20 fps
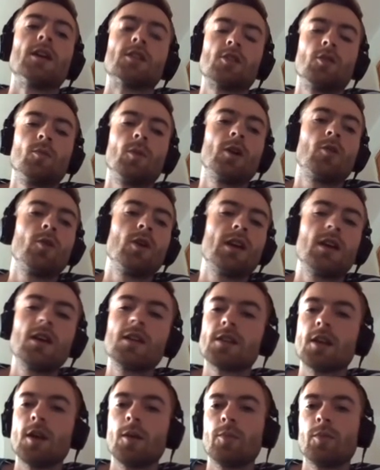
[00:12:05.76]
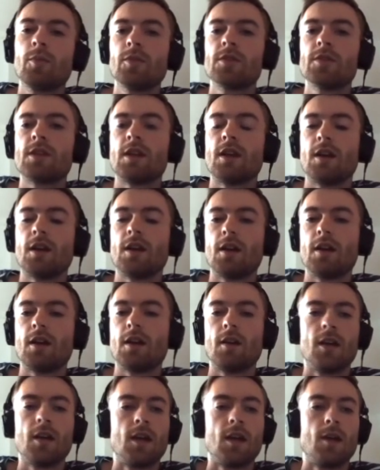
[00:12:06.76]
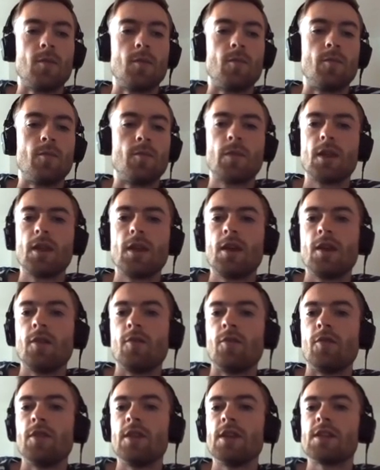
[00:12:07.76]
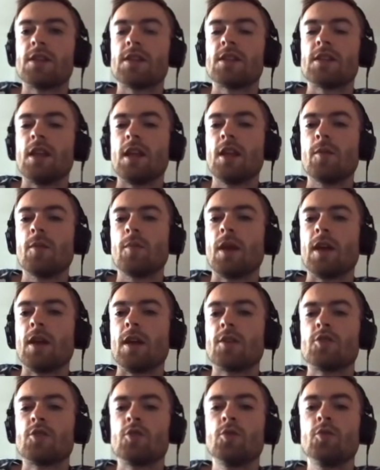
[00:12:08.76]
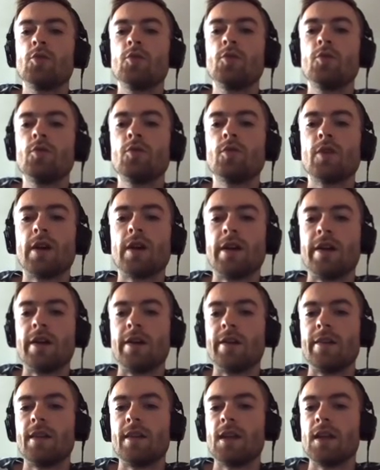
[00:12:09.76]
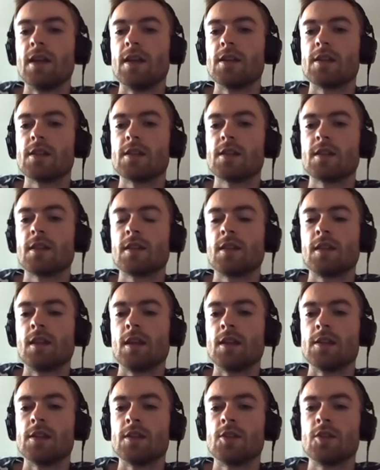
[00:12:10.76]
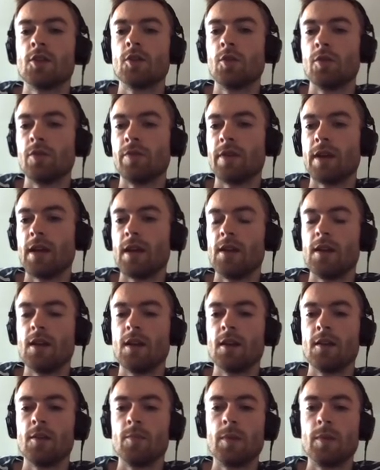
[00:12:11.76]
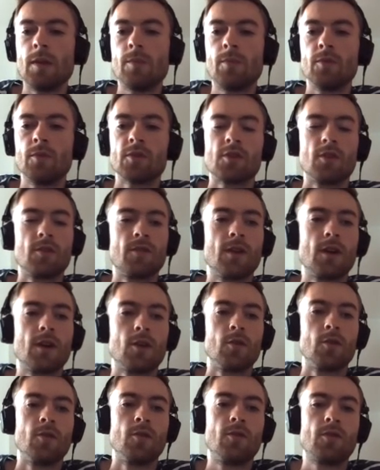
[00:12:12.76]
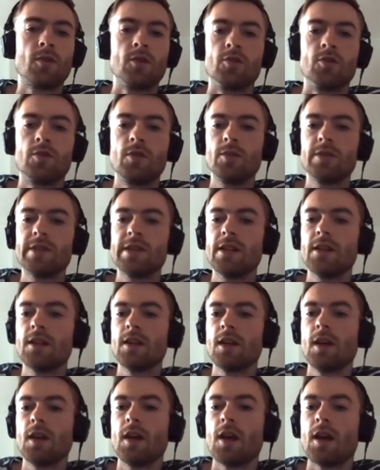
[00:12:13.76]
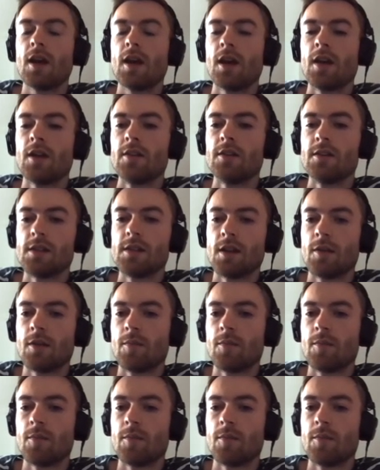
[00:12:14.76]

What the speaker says: So my quick examples are for this SnakeMate tool. There's a total of 8 other people so far who have contributed, and